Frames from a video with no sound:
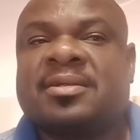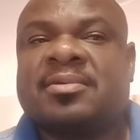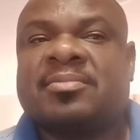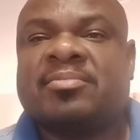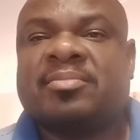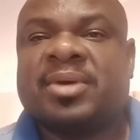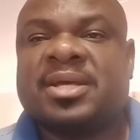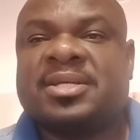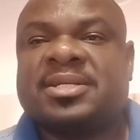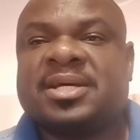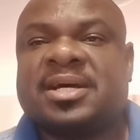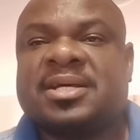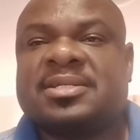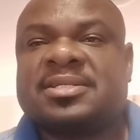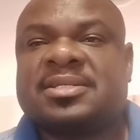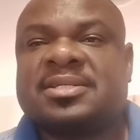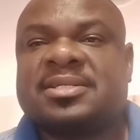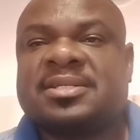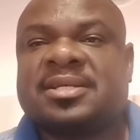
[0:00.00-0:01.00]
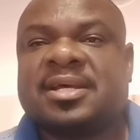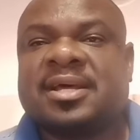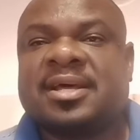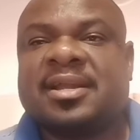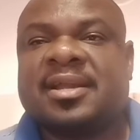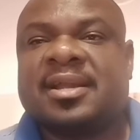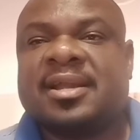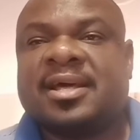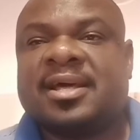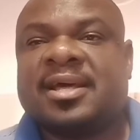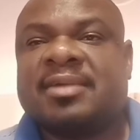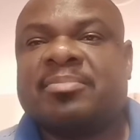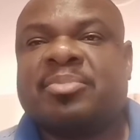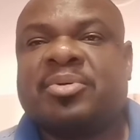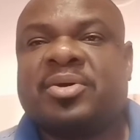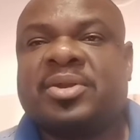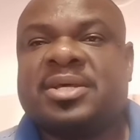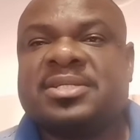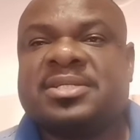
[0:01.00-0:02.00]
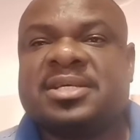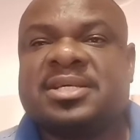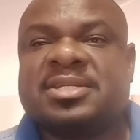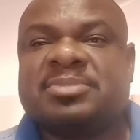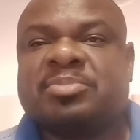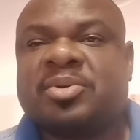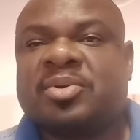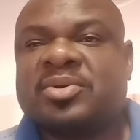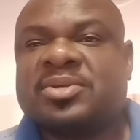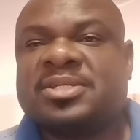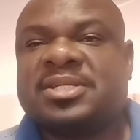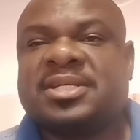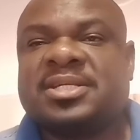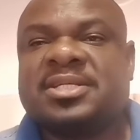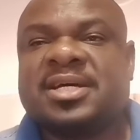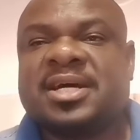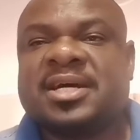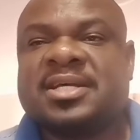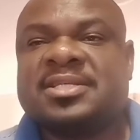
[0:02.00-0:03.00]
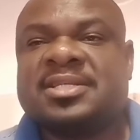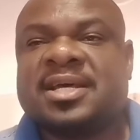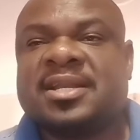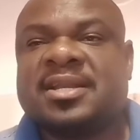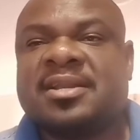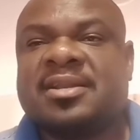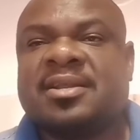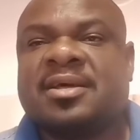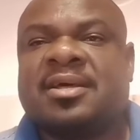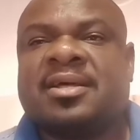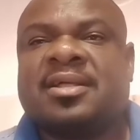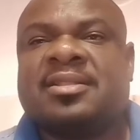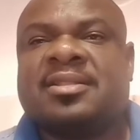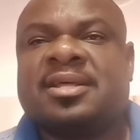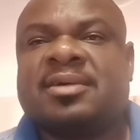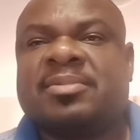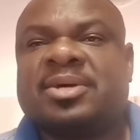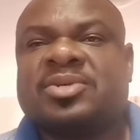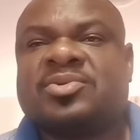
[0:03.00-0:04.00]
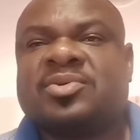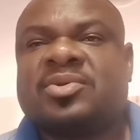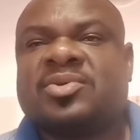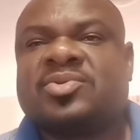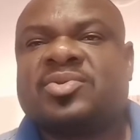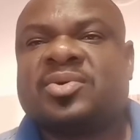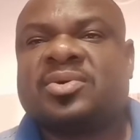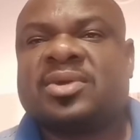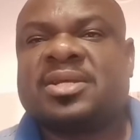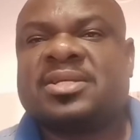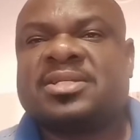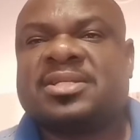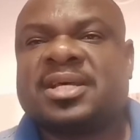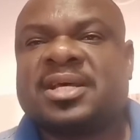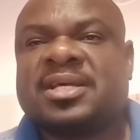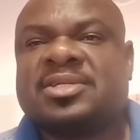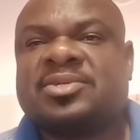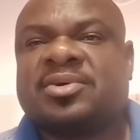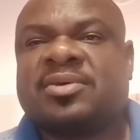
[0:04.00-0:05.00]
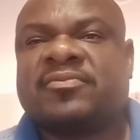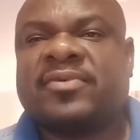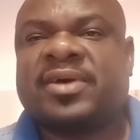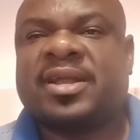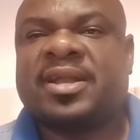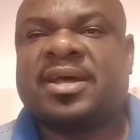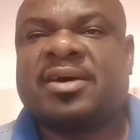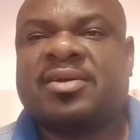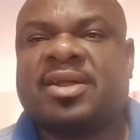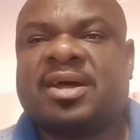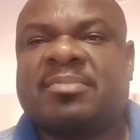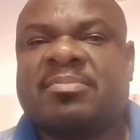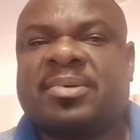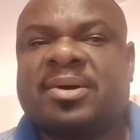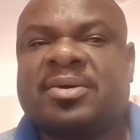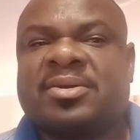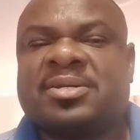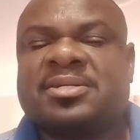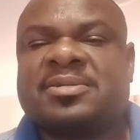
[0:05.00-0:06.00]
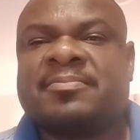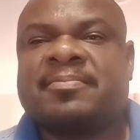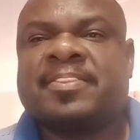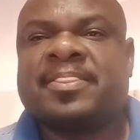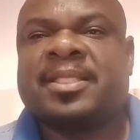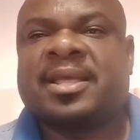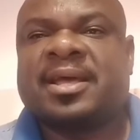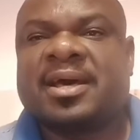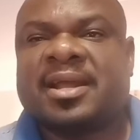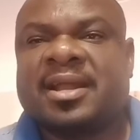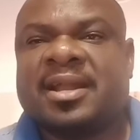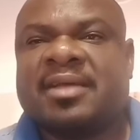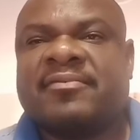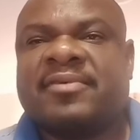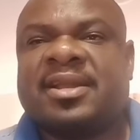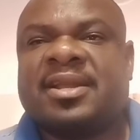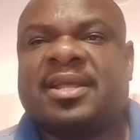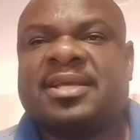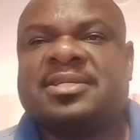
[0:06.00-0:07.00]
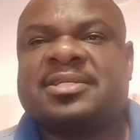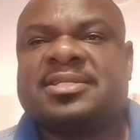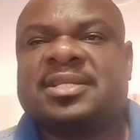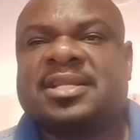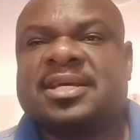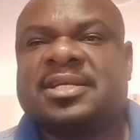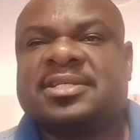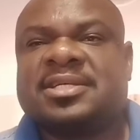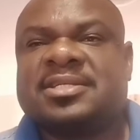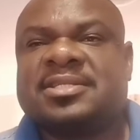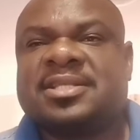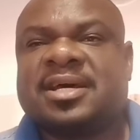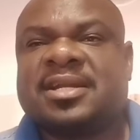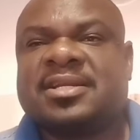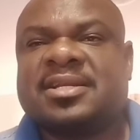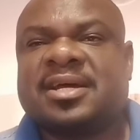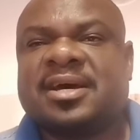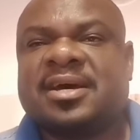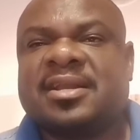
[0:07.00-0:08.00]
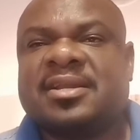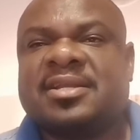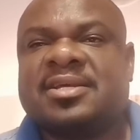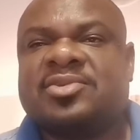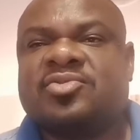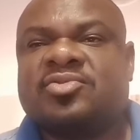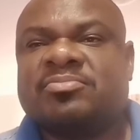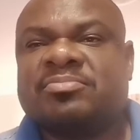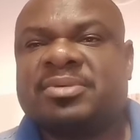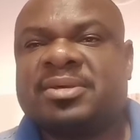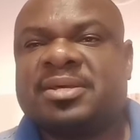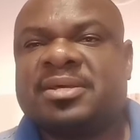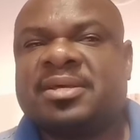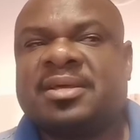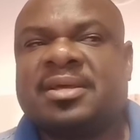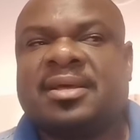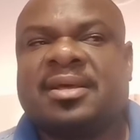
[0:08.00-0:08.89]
measures like policies, procedures, and they must also research or find out about relevant legislations that need to be